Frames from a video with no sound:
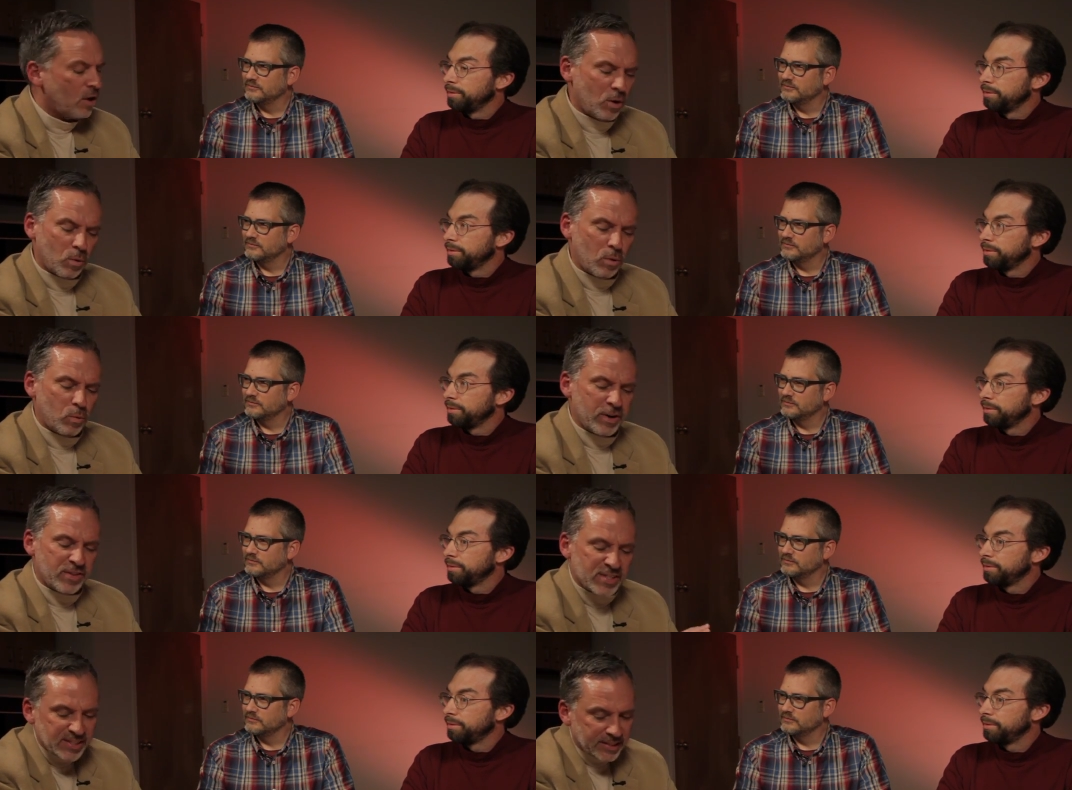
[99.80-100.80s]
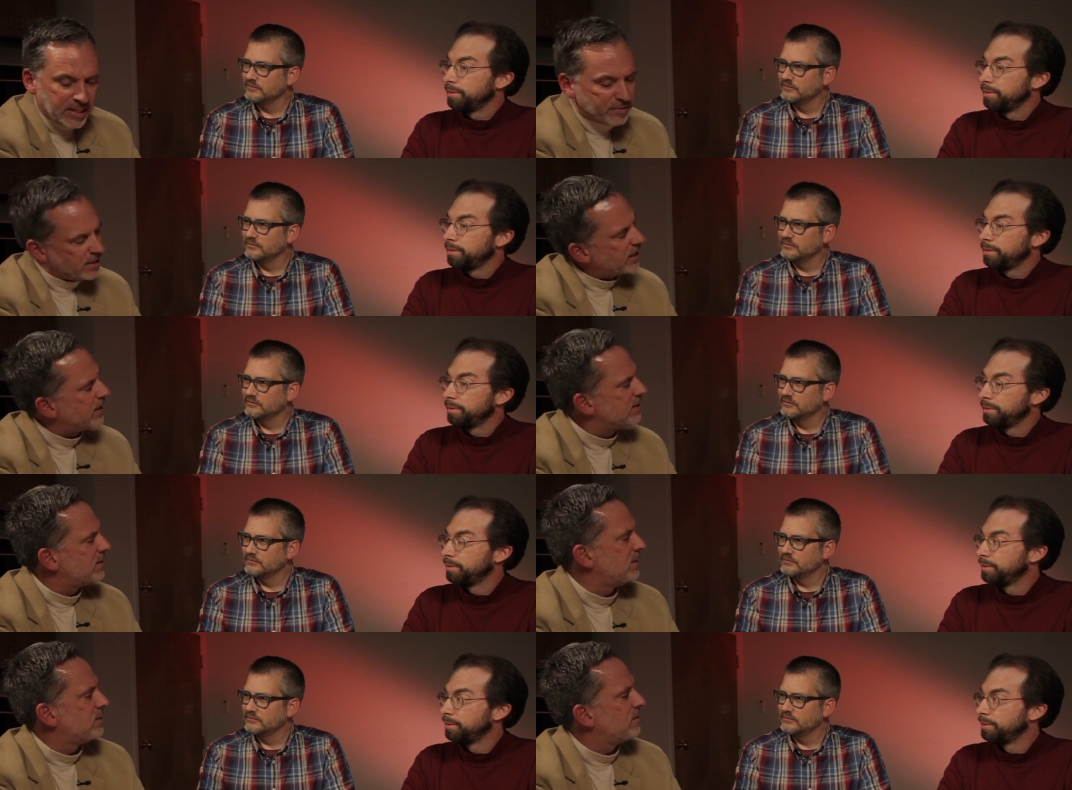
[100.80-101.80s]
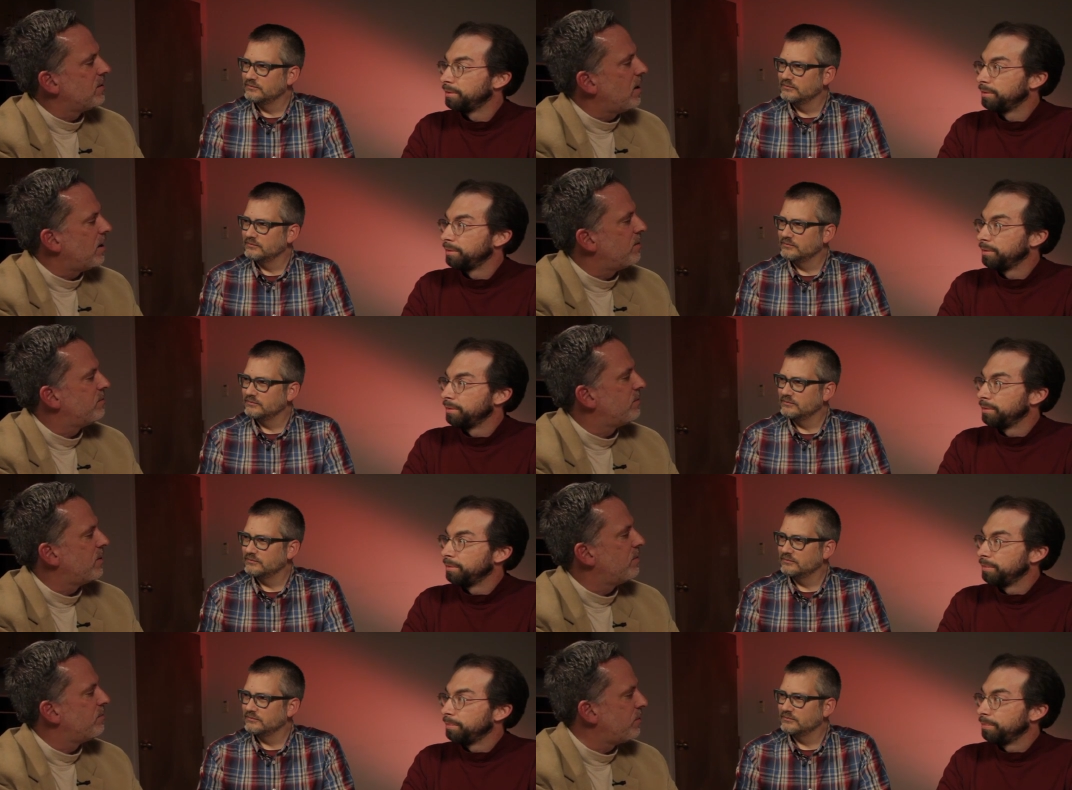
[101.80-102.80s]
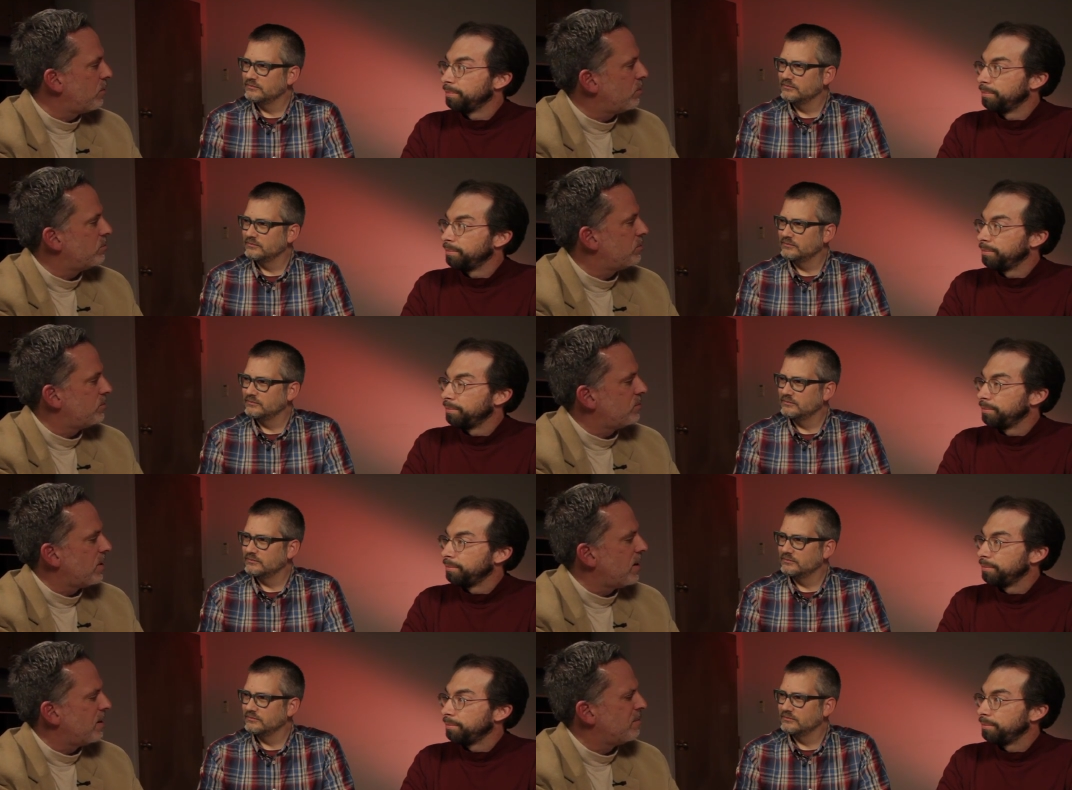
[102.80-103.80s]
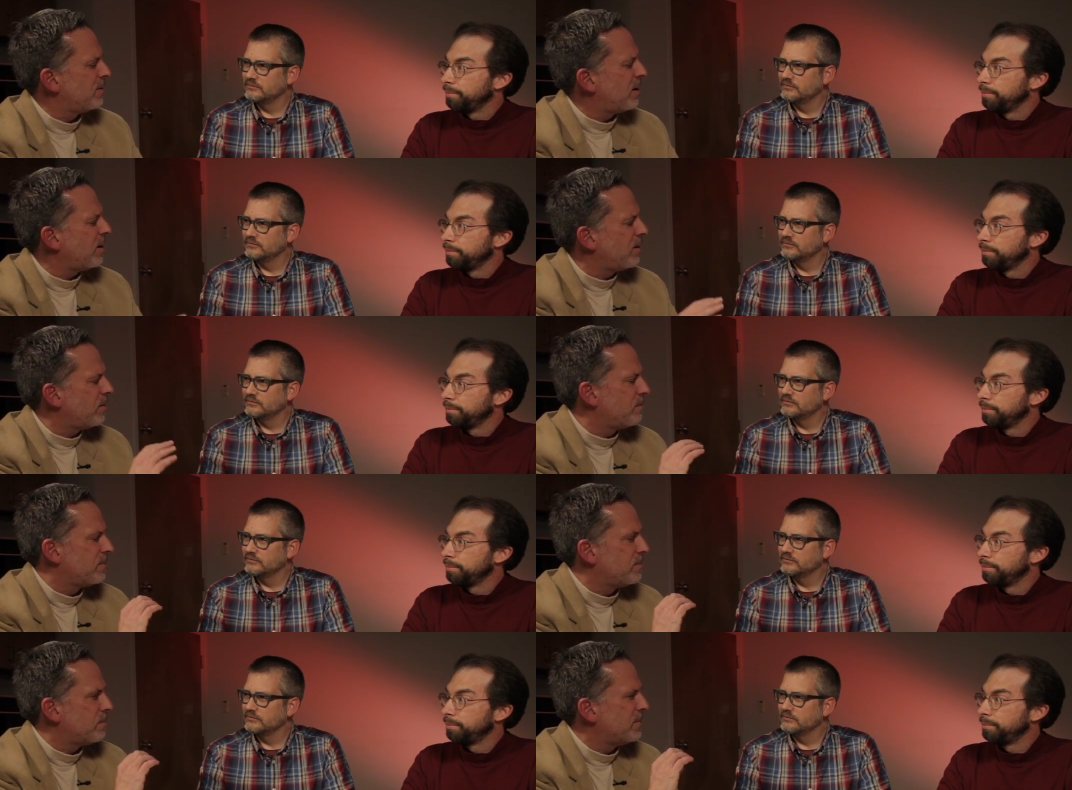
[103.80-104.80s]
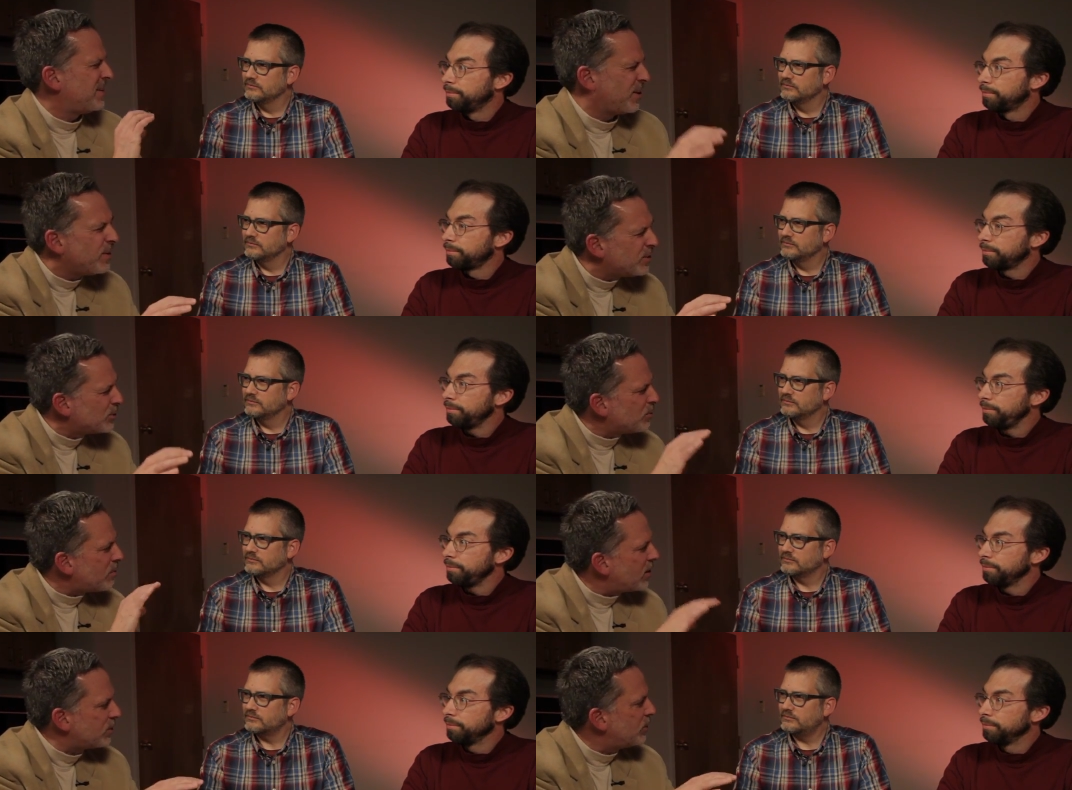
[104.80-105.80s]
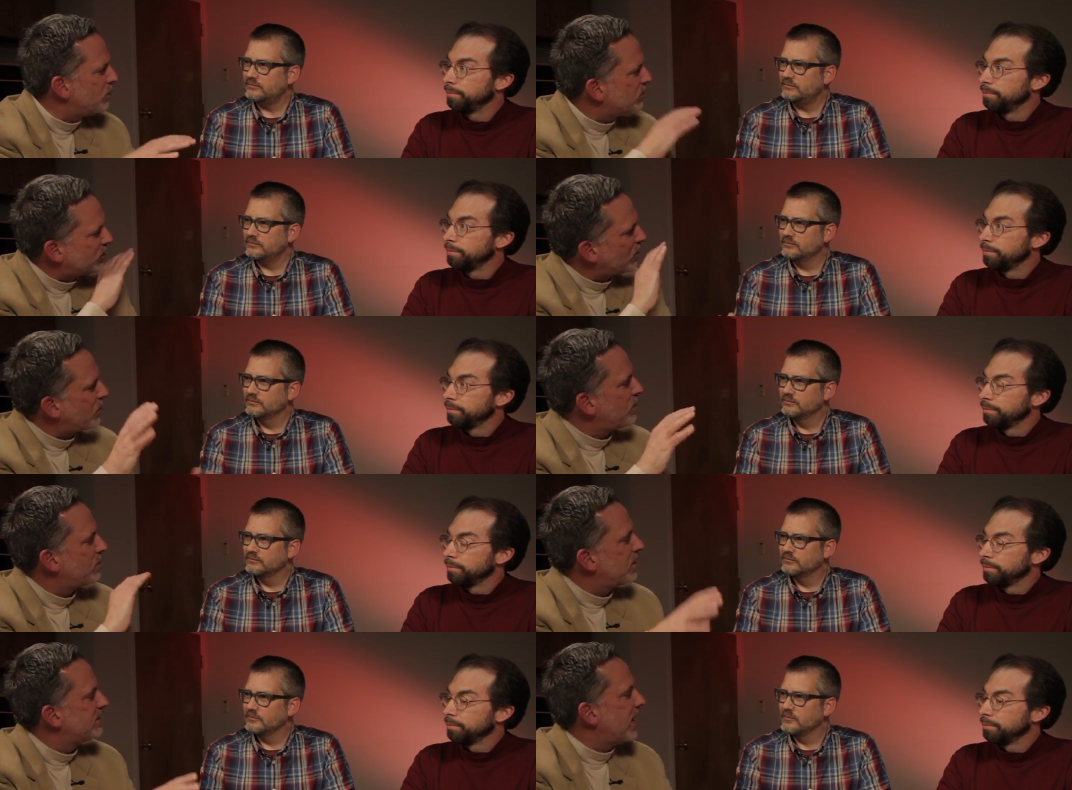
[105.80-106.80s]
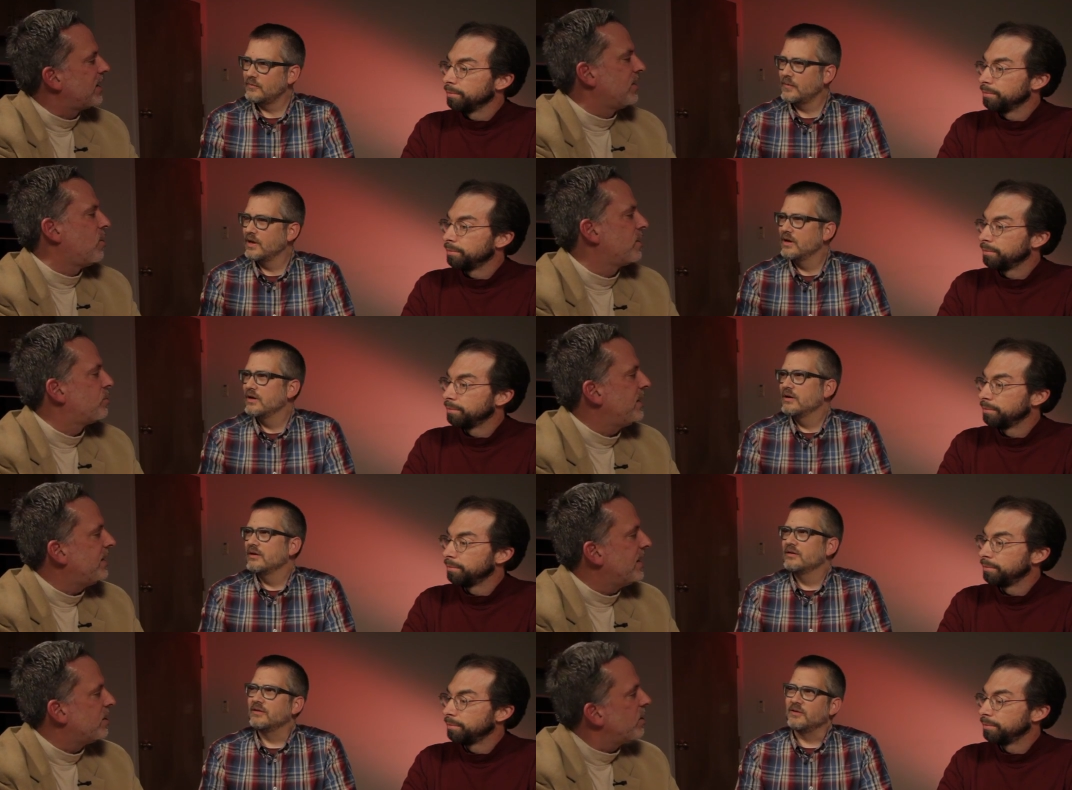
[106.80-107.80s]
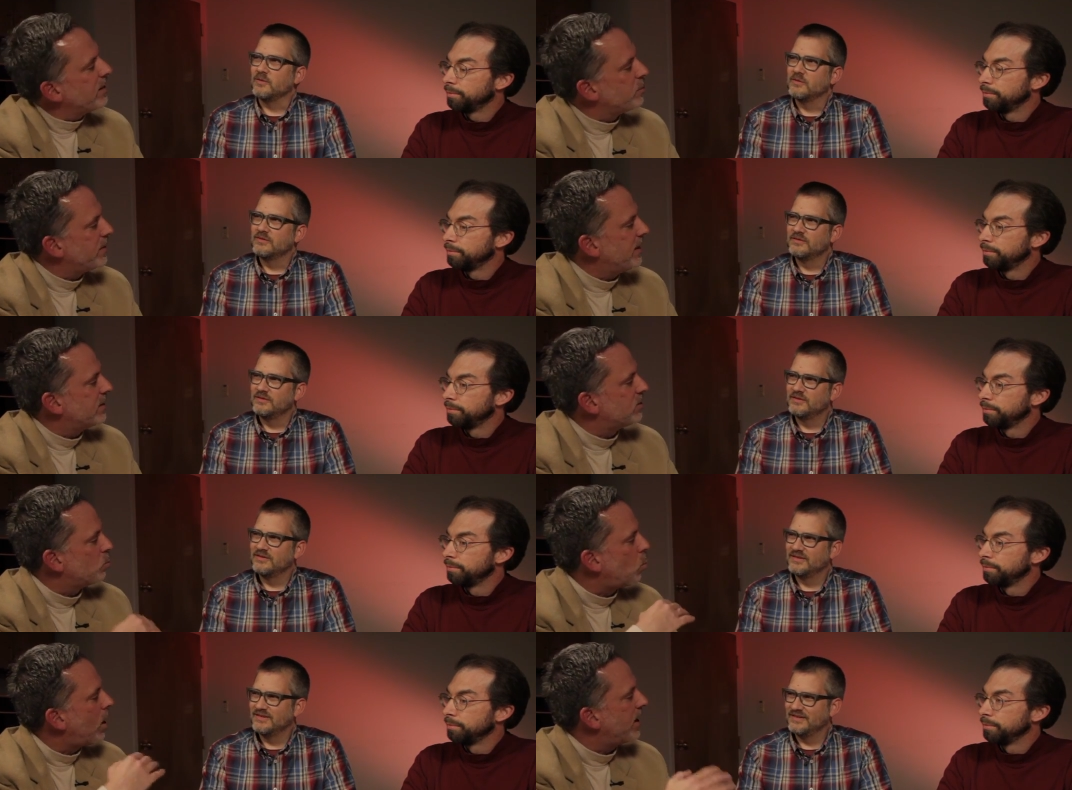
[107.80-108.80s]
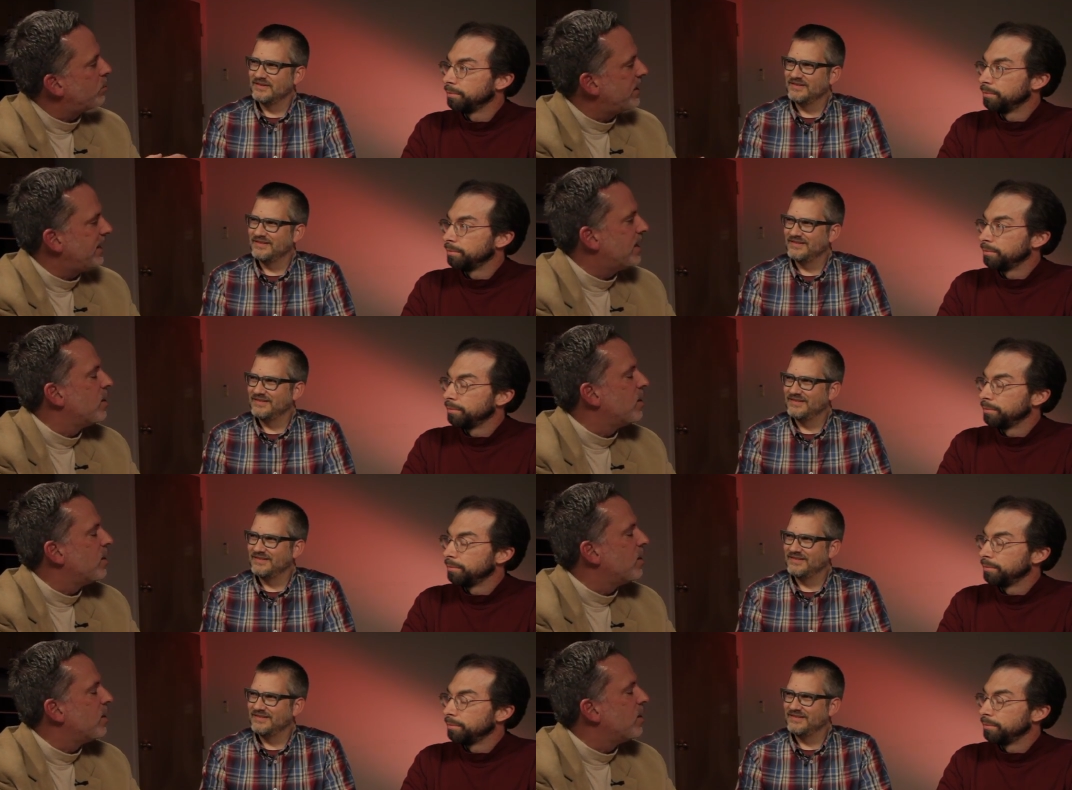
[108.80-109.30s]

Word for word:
Speaker 1: What are the significance of those materials or molecules, or what exactly are Criegee intermediates, and why do we need to